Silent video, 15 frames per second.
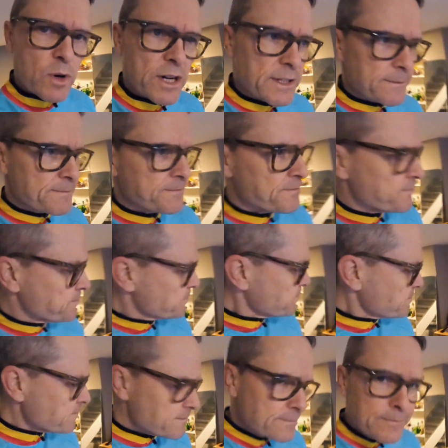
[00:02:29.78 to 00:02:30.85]
1,
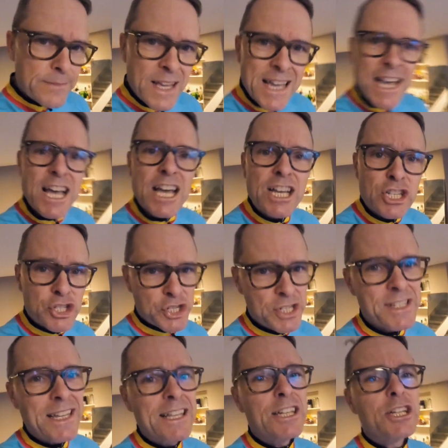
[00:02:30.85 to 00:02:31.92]

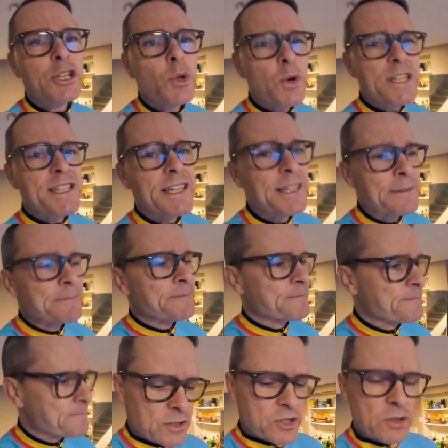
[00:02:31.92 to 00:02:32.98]
she's a little noisy.
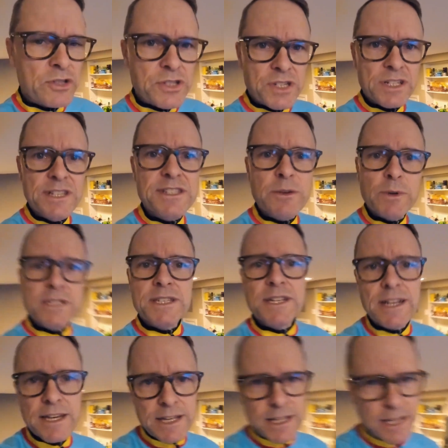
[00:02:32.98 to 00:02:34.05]
So just an easy one
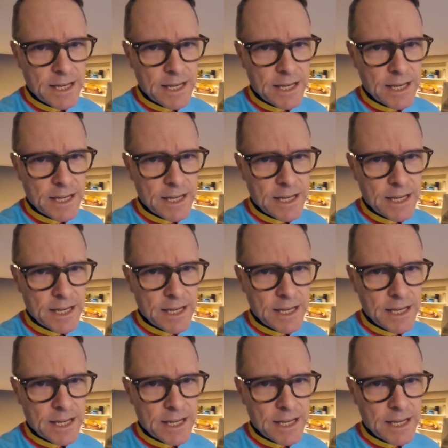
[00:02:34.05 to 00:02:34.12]
today.